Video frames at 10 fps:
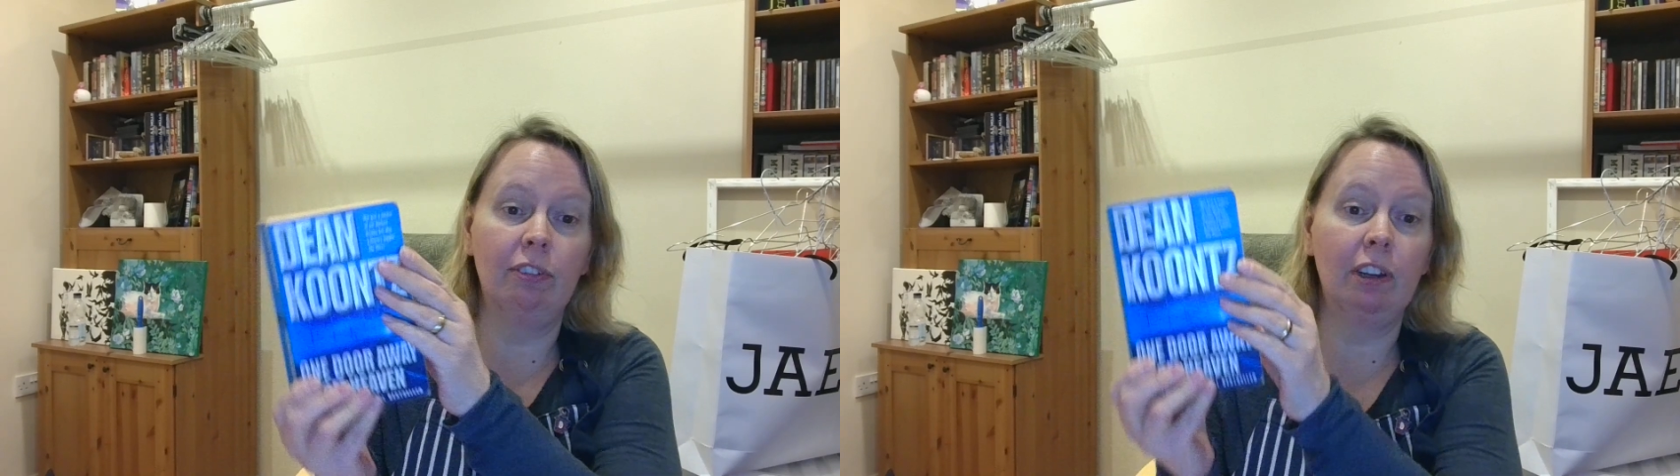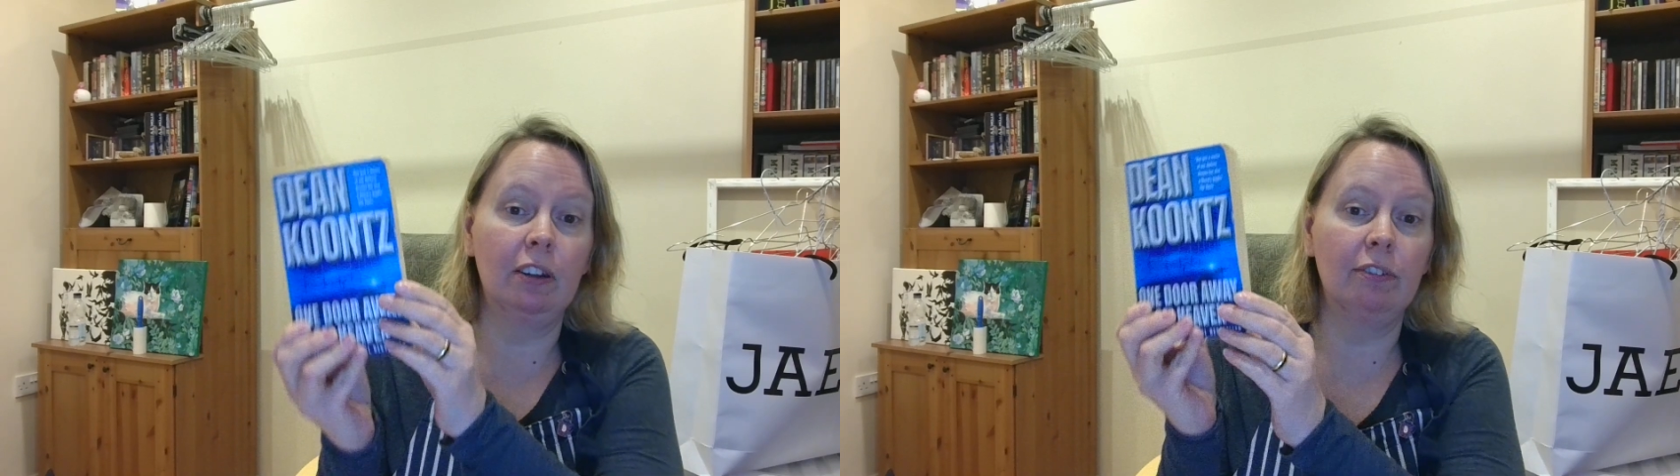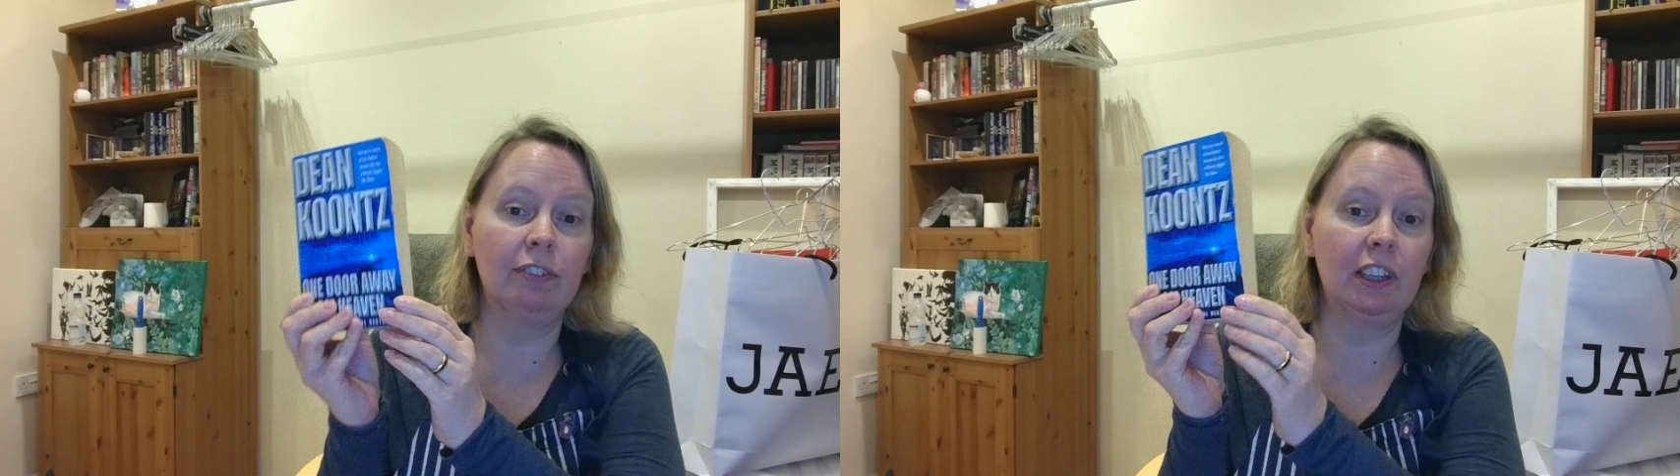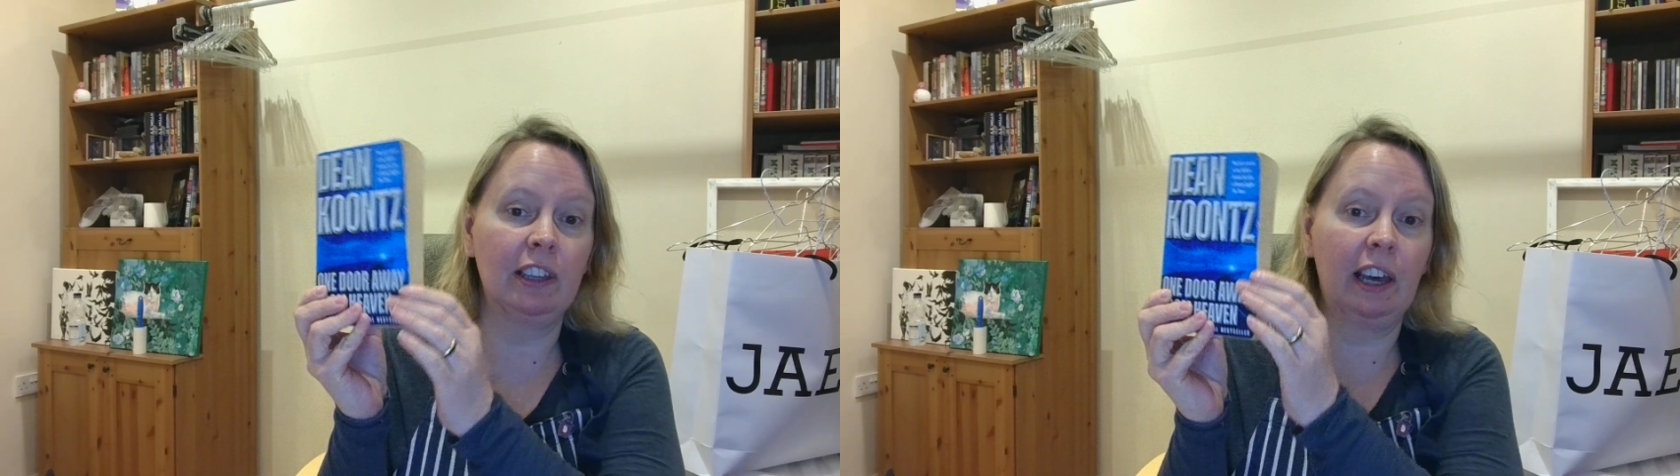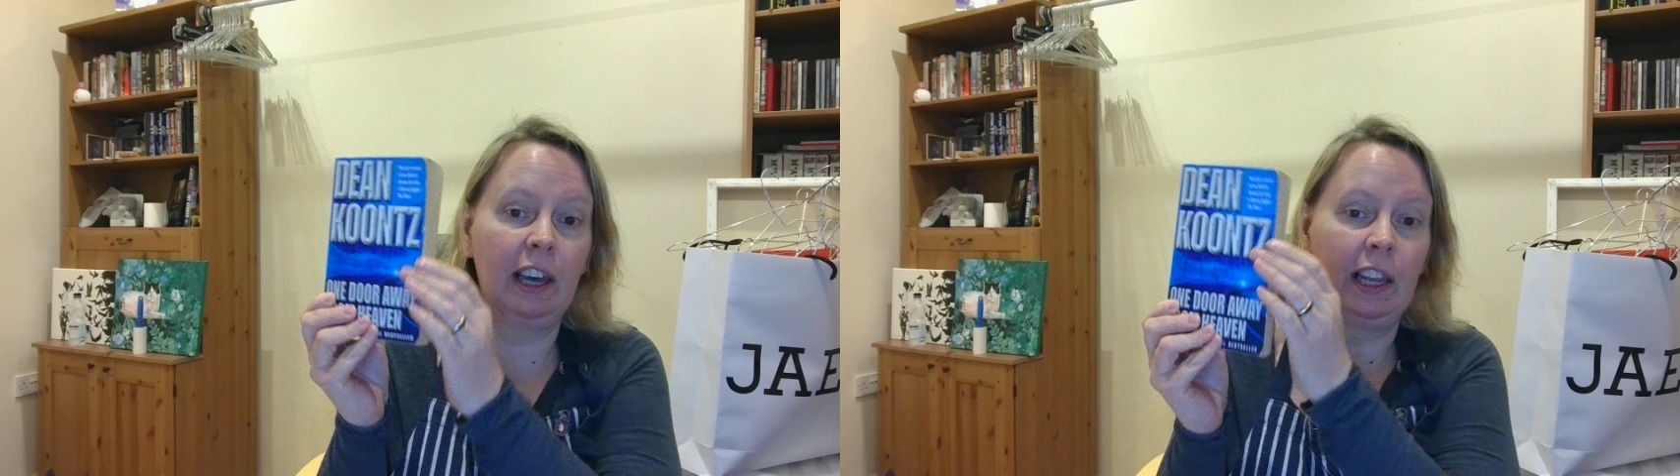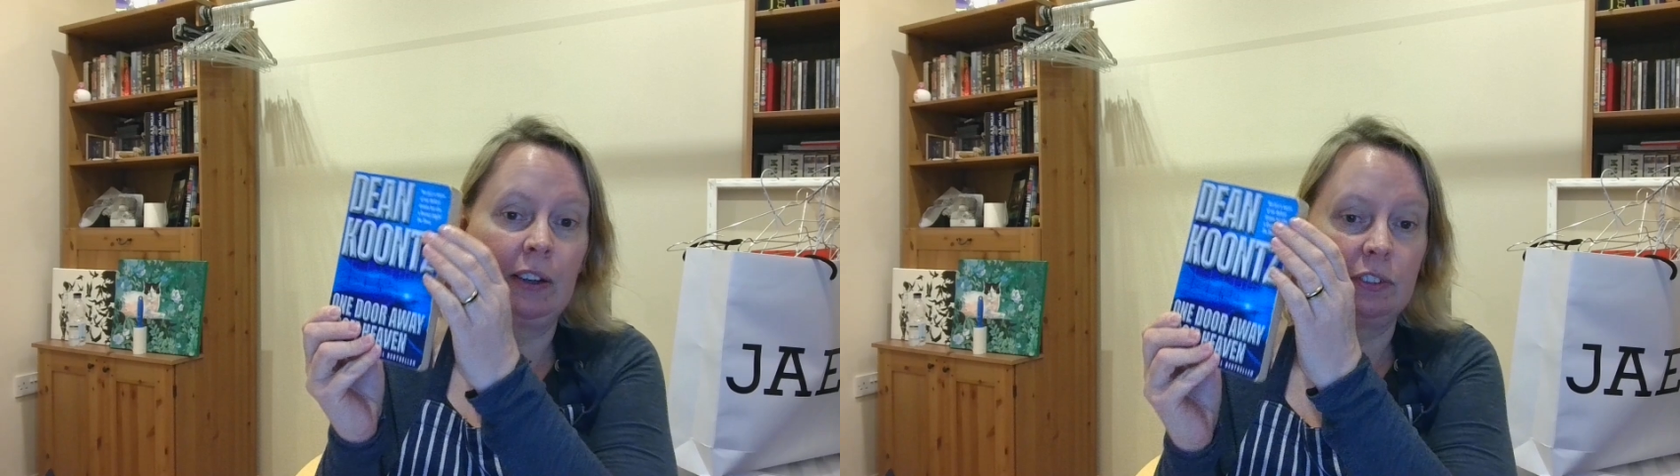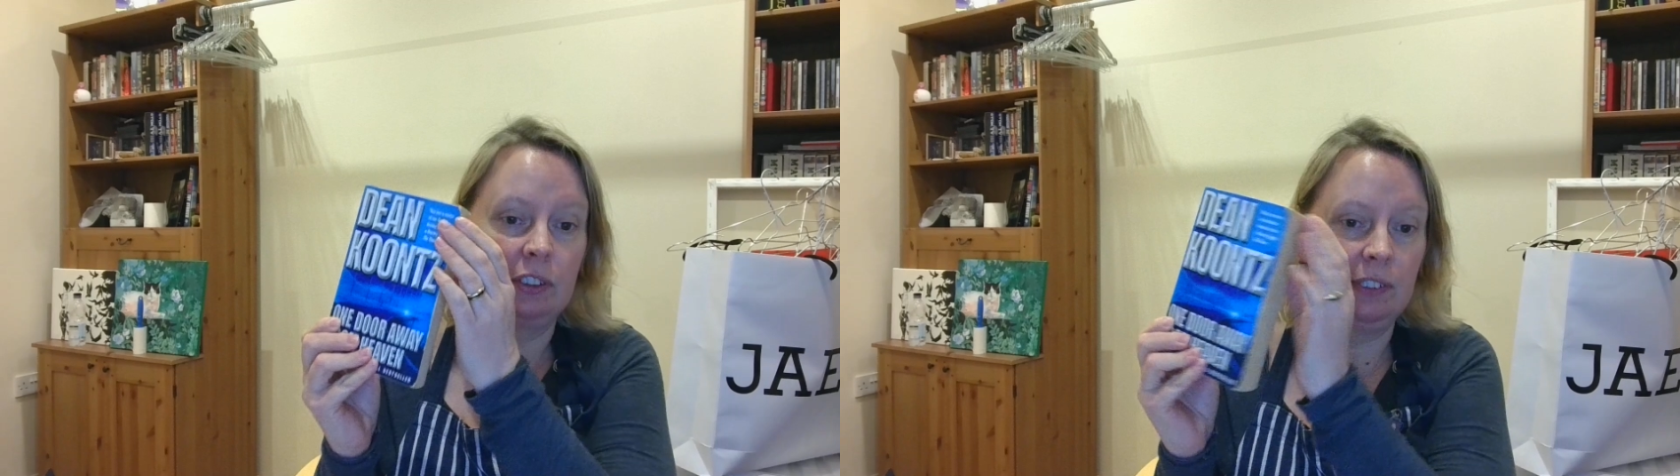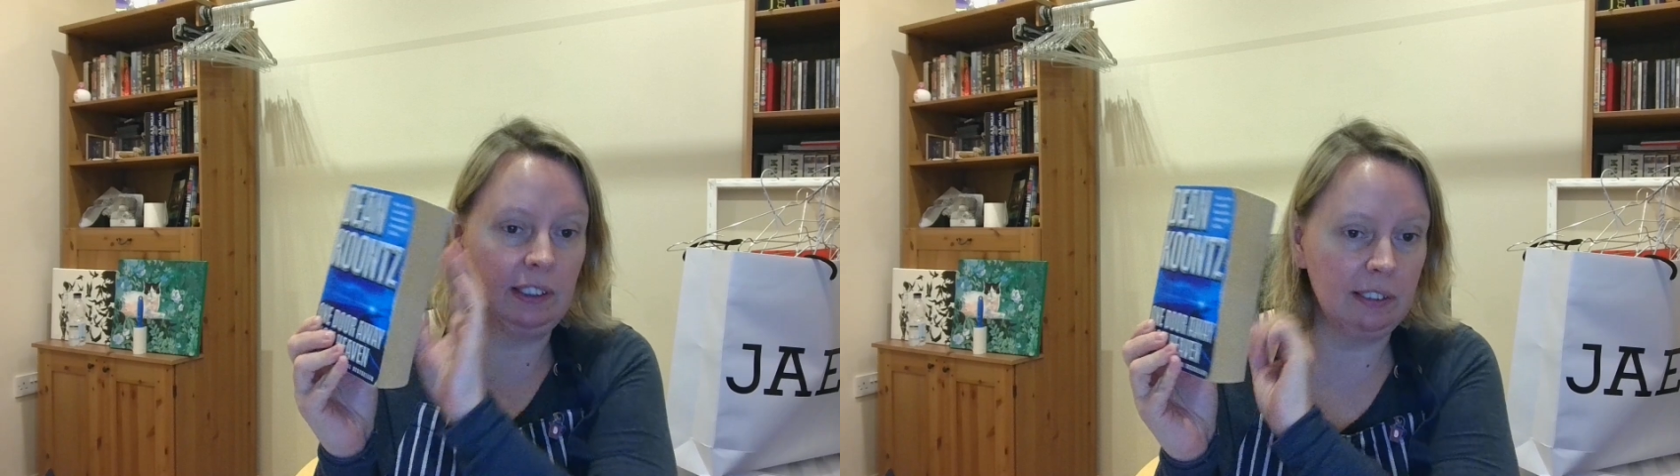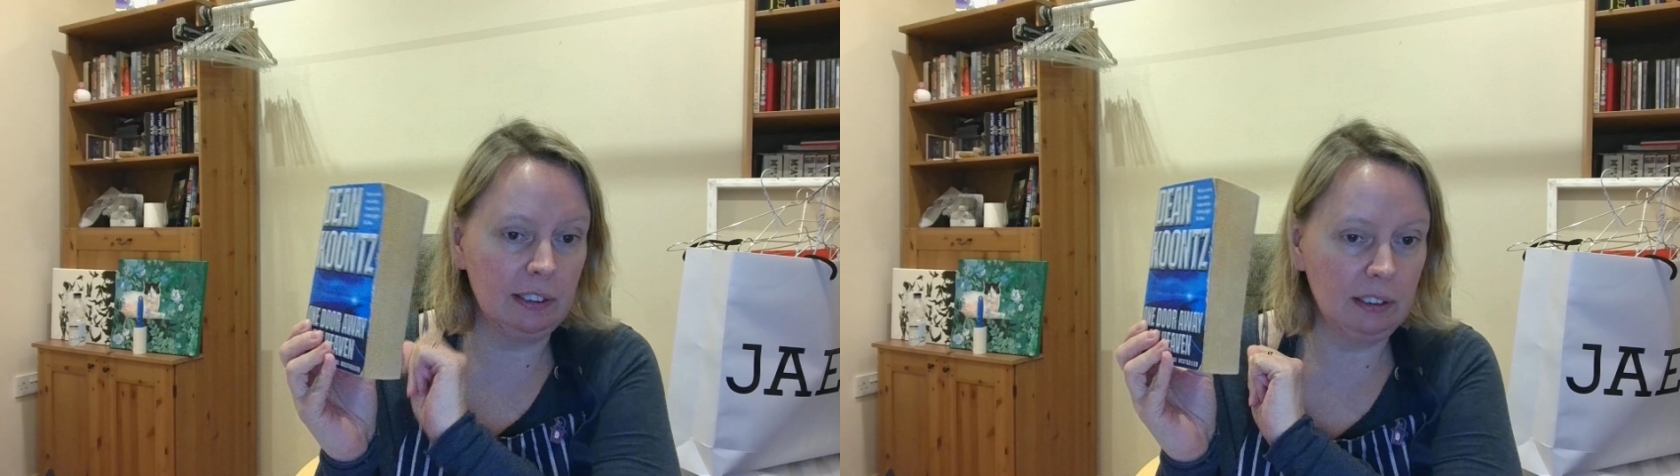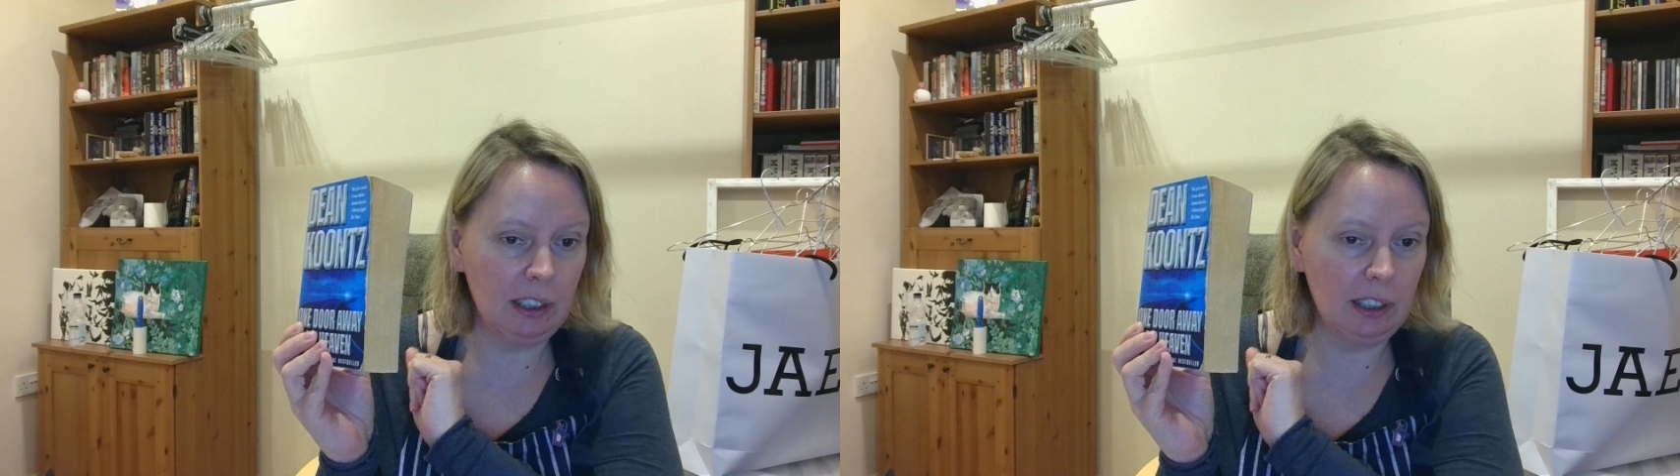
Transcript: loved the hell out of it.